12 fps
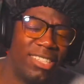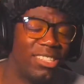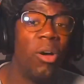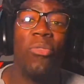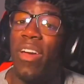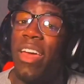Just
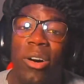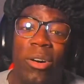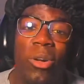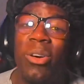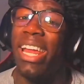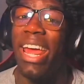don't fail.
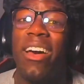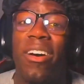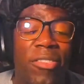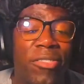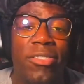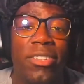Don't get an F.
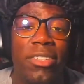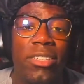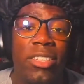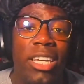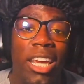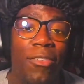
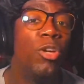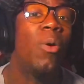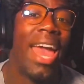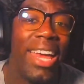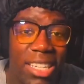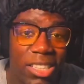If you
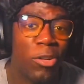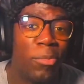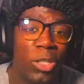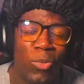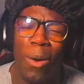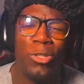hate it so
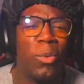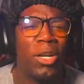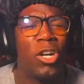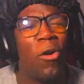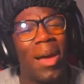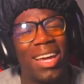much, why would you
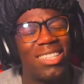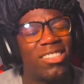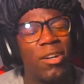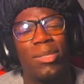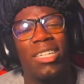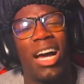want to go back in the
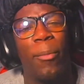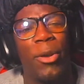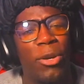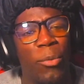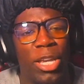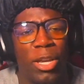summertime
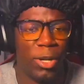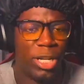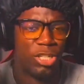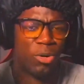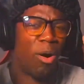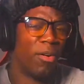when
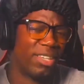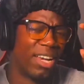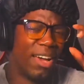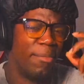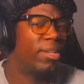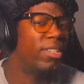it's your off
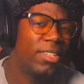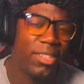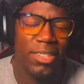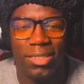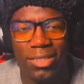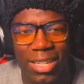time?
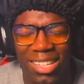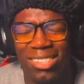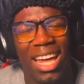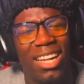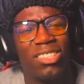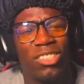That's
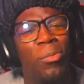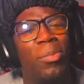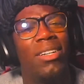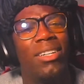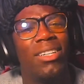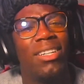kind of
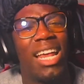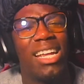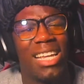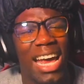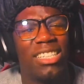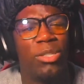stupid.
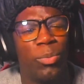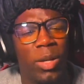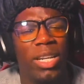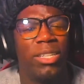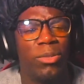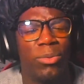That's actually
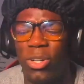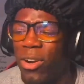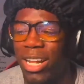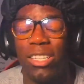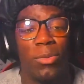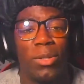really
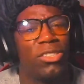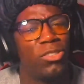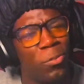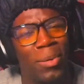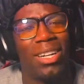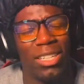retarded. That's really
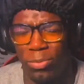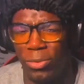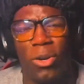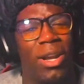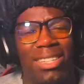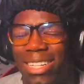stupid. That's
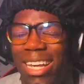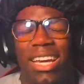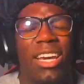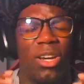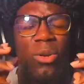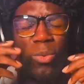like
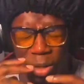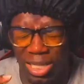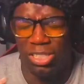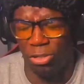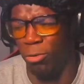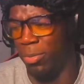
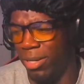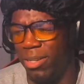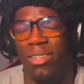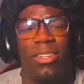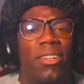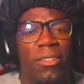really stupid.
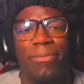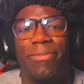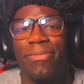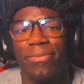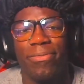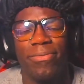
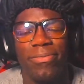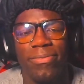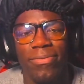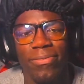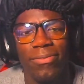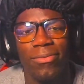
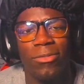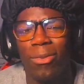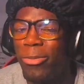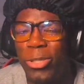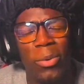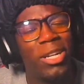
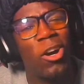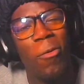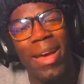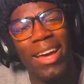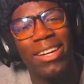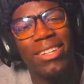Why would you want to go
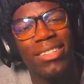back?